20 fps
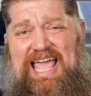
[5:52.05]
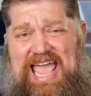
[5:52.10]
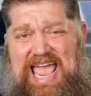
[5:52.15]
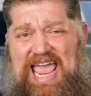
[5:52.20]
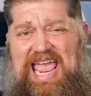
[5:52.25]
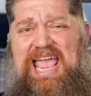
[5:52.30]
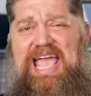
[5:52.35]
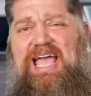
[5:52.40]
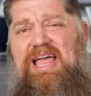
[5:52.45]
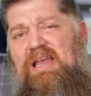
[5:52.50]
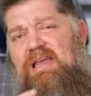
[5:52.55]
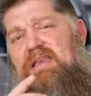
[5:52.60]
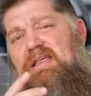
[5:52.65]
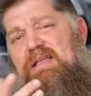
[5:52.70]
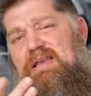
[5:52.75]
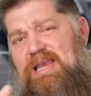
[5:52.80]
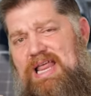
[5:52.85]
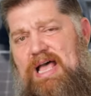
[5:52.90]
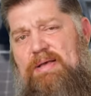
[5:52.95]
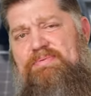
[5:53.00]
And
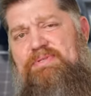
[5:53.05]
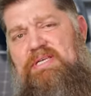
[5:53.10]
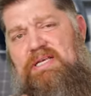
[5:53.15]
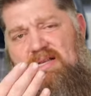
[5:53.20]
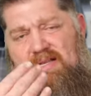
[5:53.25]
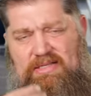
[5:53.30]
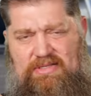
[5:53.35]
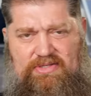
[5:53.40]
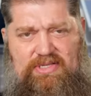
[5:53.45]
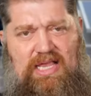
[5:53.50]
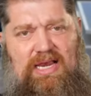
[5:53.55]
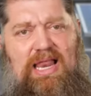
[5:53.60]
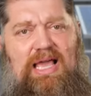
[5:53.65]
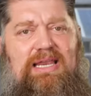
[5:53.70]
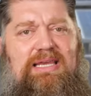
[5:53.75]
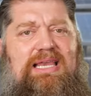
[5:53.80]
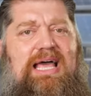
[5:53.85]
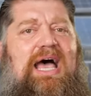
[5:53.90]
lap sealant, say like